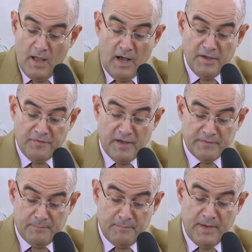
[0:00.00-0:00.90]
I
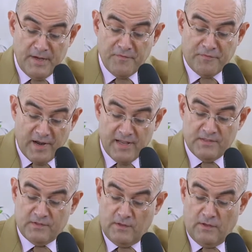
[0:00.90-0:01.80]
have many
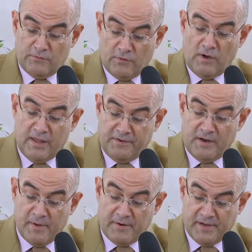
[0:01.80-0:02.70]
friends in throughout Latin
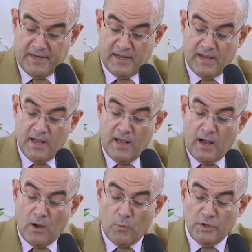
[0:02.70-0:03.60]
America
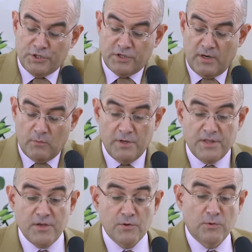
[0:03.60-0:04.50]
and will share
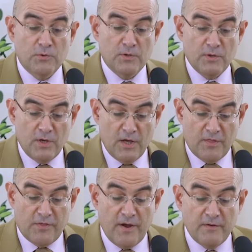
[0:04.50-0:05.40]
with you
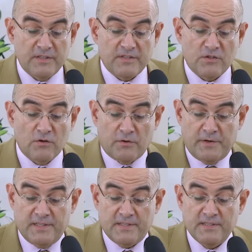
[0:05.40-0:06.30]
their
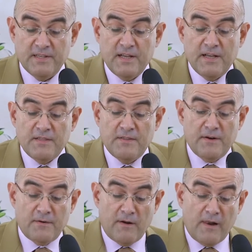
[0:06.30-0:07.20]
stories,
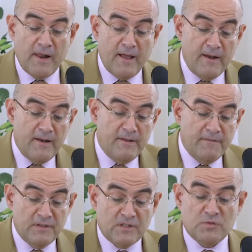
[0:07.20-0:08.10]
their
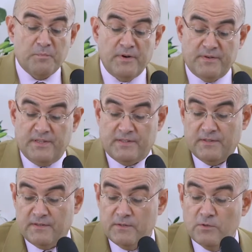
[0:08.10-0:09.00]
lived
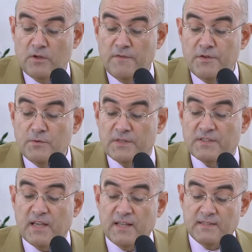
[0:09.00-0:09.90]
experiences to give you a
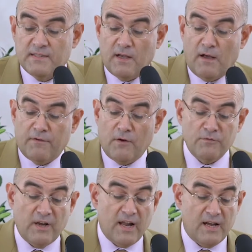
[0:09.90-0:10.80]
sense of how
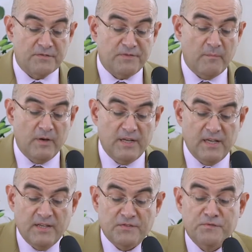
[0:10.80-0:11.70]
the large
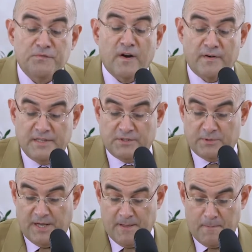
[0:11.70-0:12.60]
family is faring
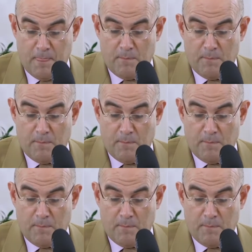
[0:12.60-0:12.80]
today.